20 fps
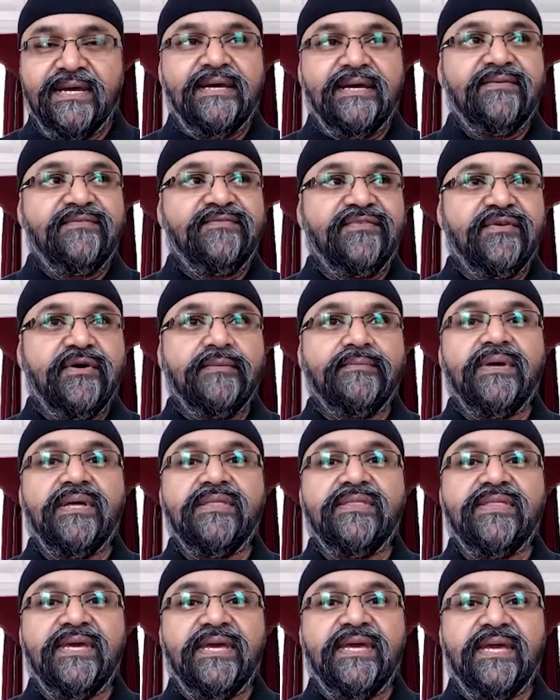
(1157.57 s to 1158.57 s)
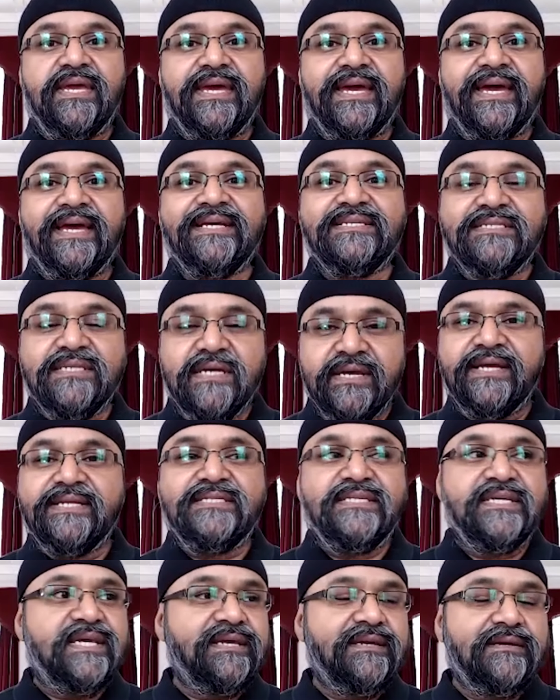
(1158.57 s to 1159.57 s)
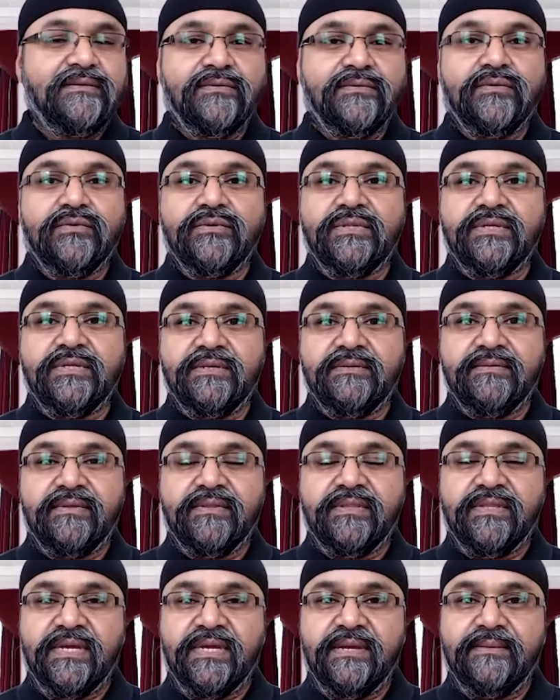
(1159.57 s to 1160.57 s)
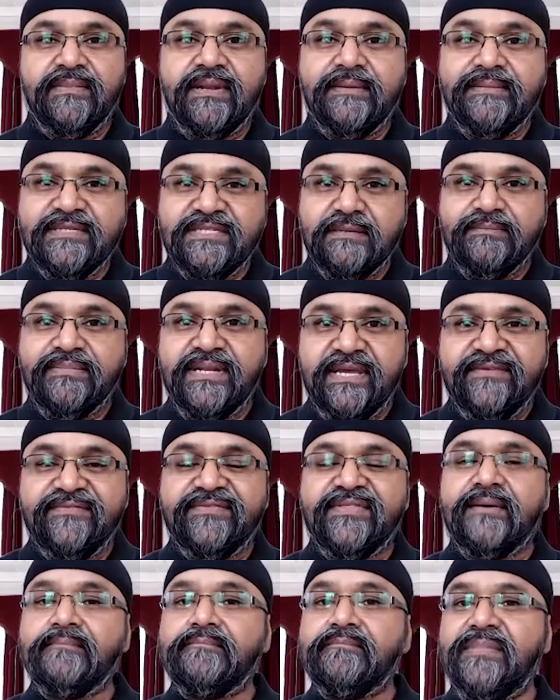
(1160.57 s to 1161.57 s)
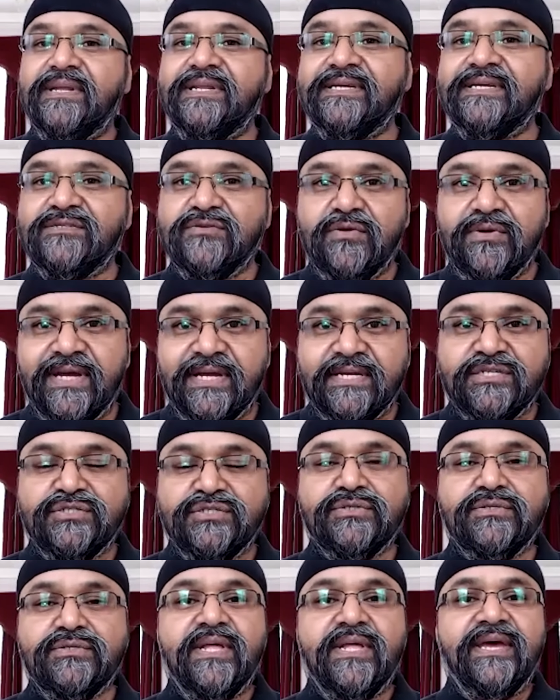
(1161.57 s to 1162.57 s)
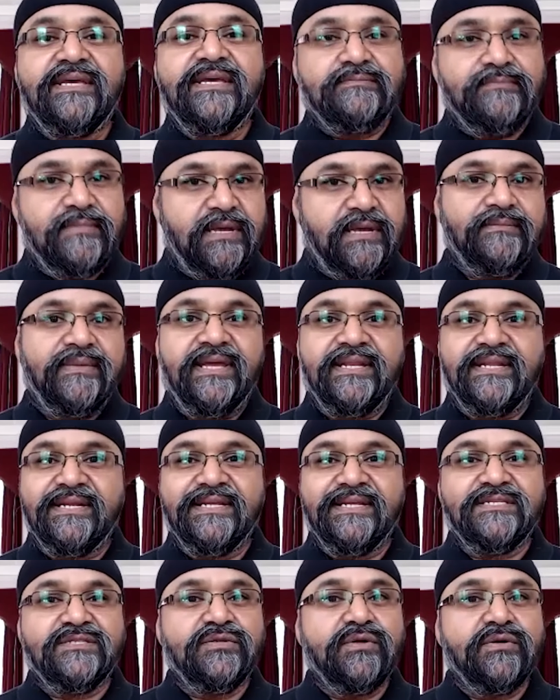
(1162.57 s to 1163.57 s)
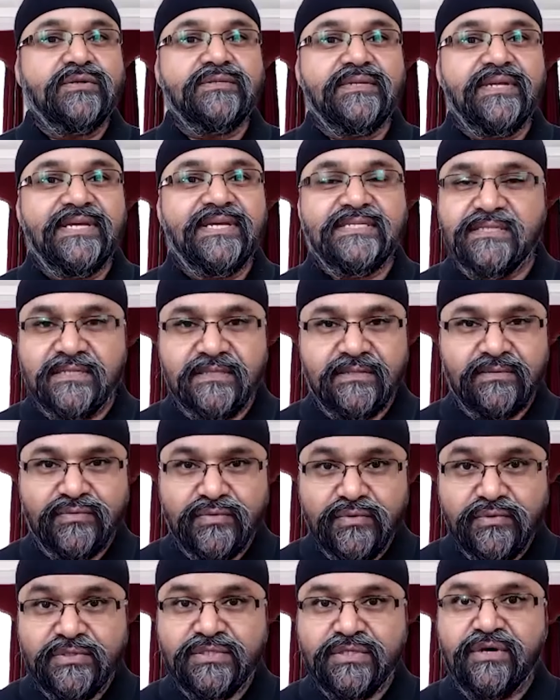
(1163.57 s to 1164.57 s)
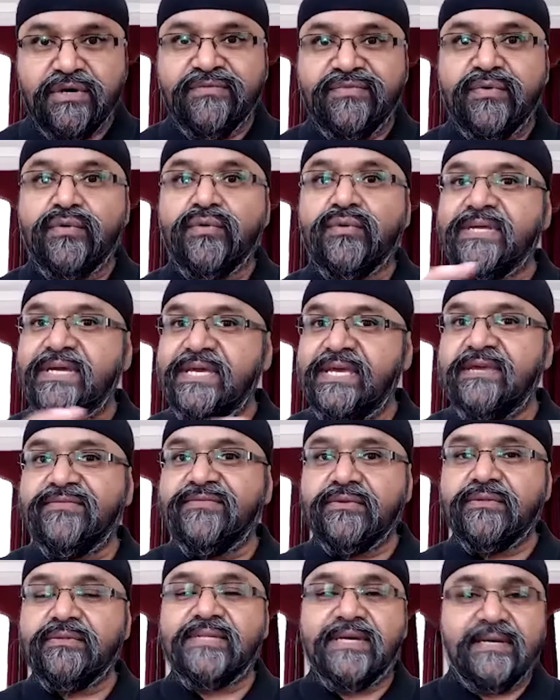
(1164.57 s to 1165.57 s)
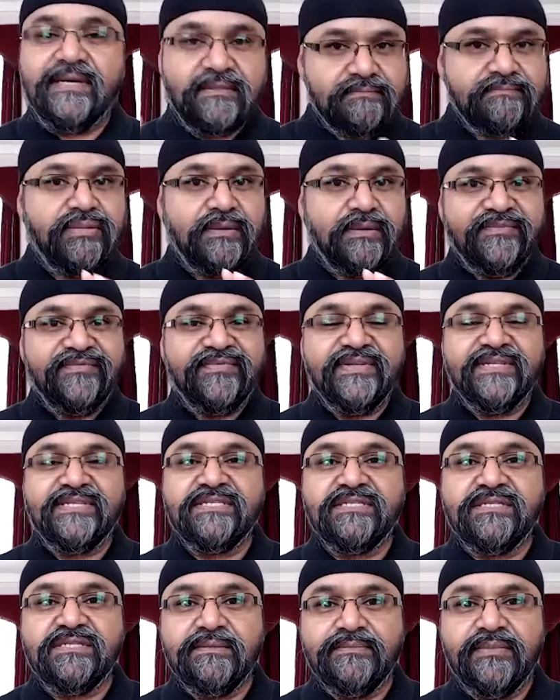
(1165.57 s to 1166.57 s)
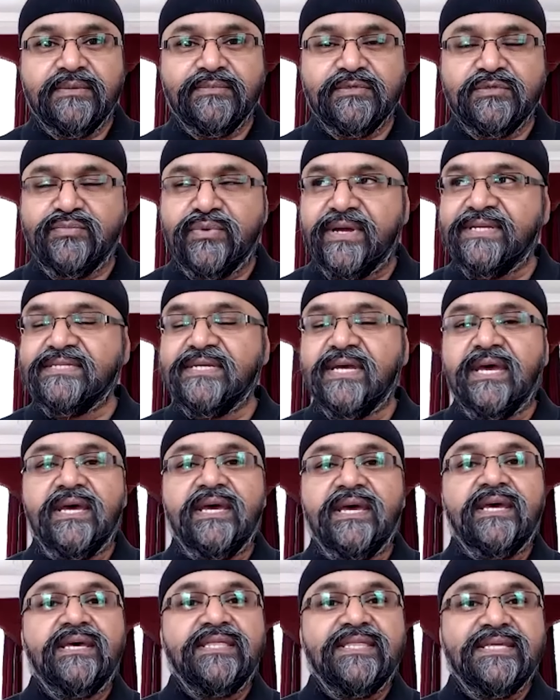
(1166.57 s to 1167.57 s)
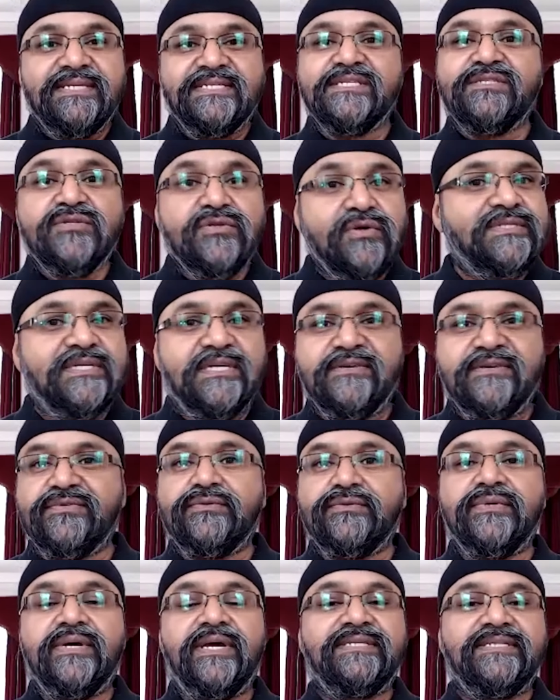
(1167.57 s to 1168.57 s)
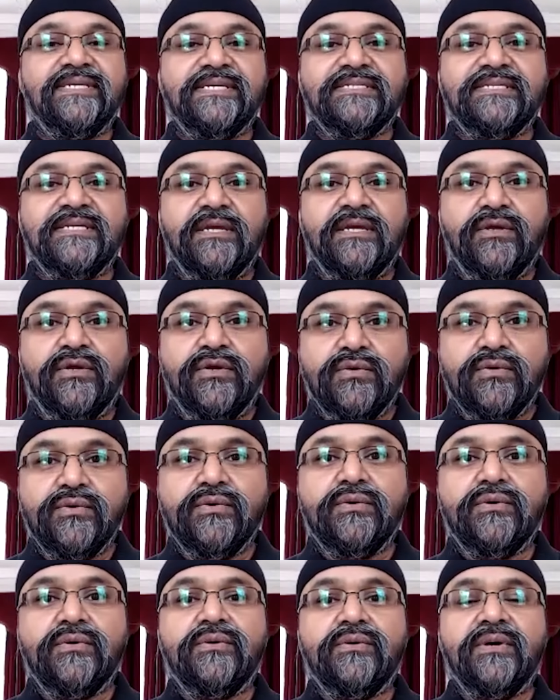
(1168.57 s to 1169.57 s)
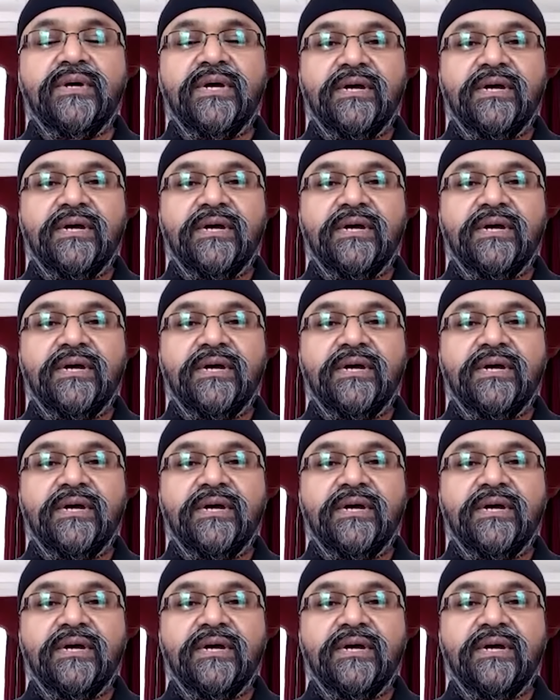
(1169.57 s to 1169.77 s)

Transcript: from the anxiety or the, the limiting belief that money is not natural, it's man made, and it's not. It's uh, the root of all evil. That probably fits in some people's brains. This is not evil, it is your,